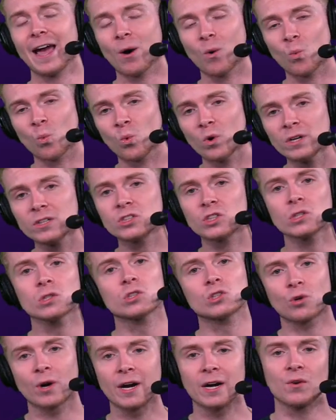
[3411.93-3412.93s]
would you
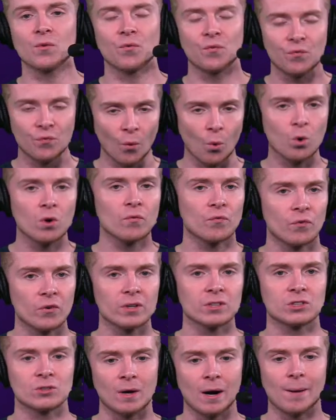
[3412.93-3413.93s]
trade four
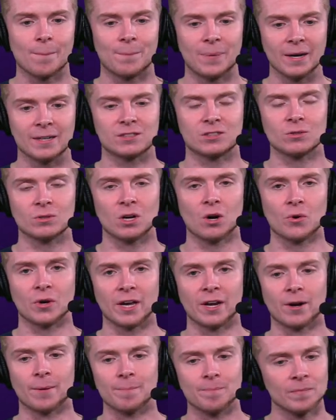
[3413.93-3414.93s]
first round picks to go
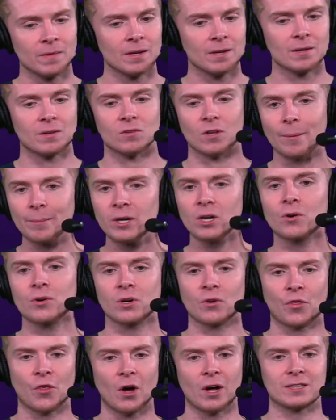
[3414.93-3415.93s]
get him? Let me know
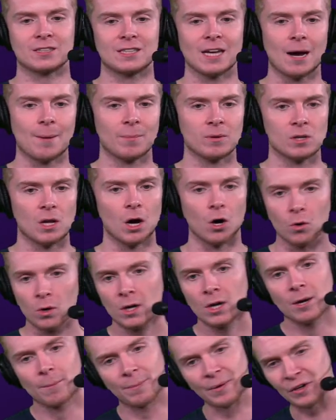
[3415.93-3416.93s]
your thoughts down below.
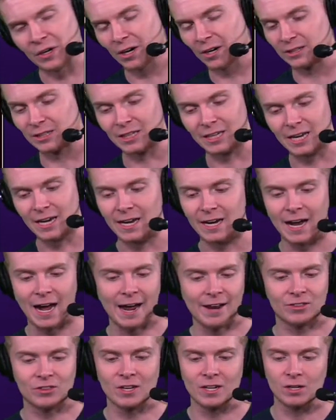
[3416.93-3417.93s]
But Derek the Kid,
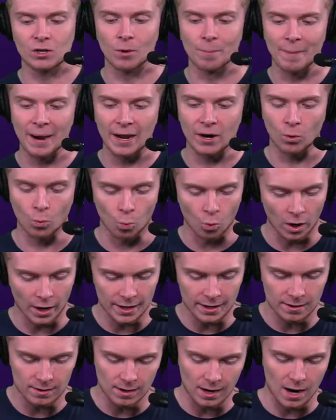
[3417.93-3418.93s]
I think no matter
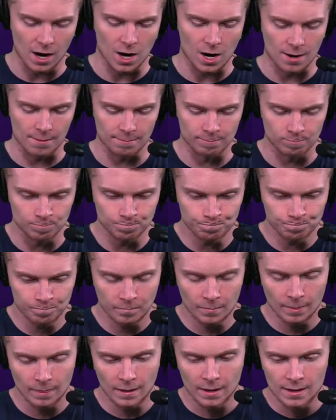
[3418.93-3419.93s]
what, um,
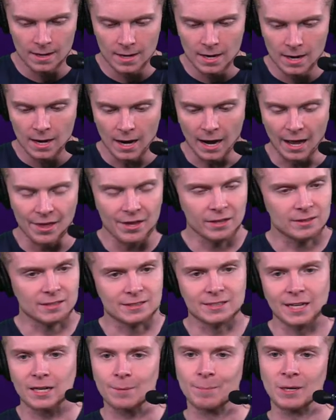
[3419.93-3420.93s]
I think the
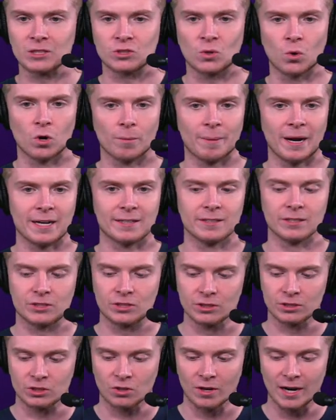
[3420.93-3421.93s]
second best quarterback in
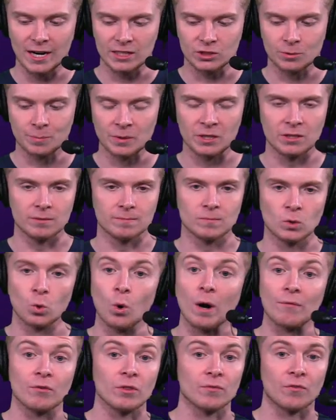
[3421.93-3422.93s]
this year's class would be
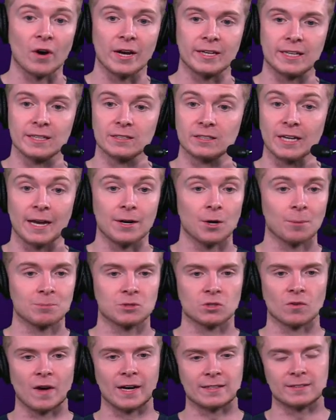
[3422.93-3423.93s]
whoever the Vikings end up
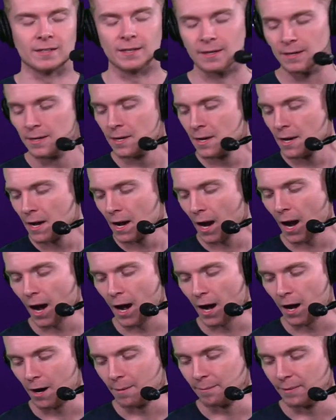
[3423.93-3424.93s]
selecting.
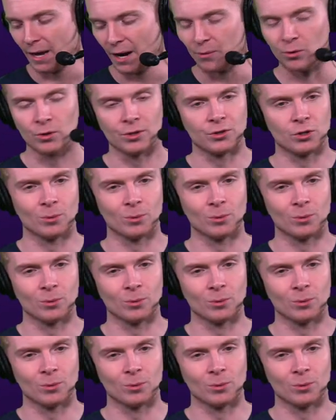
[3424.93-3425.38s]
Um, I really